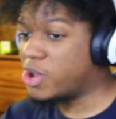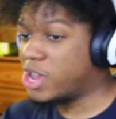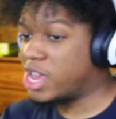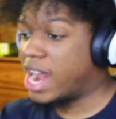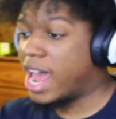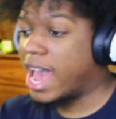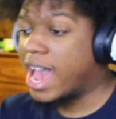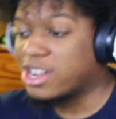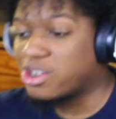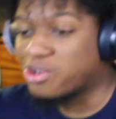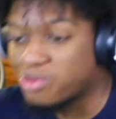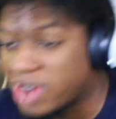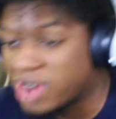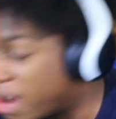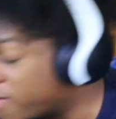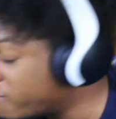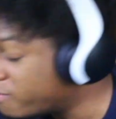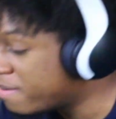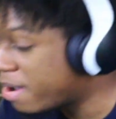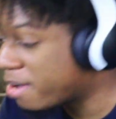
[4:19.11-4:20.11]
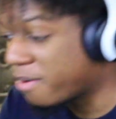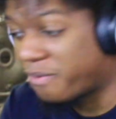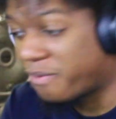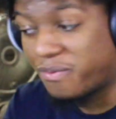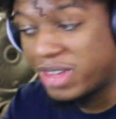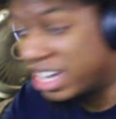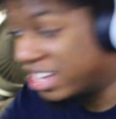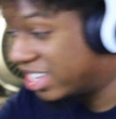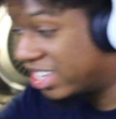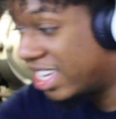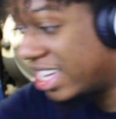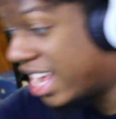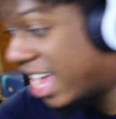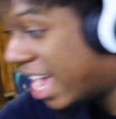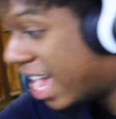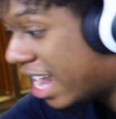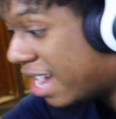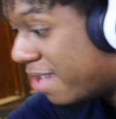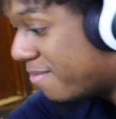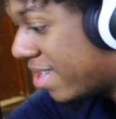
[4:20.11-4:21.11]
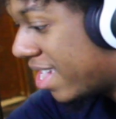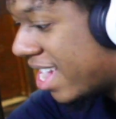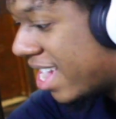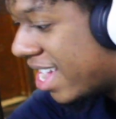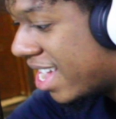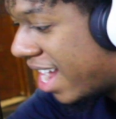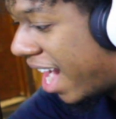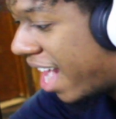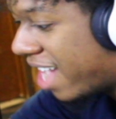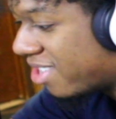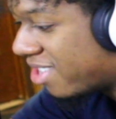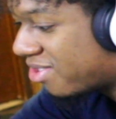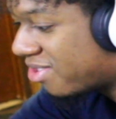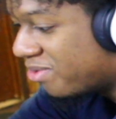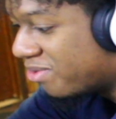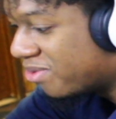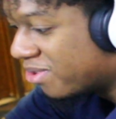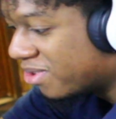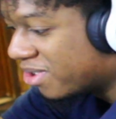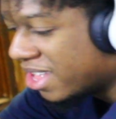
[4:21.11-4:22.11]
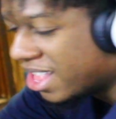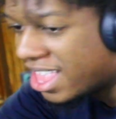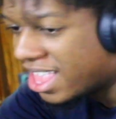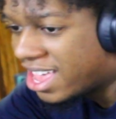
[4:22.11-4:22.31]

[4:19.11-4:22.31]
and I do not remember finishing the anime in high school.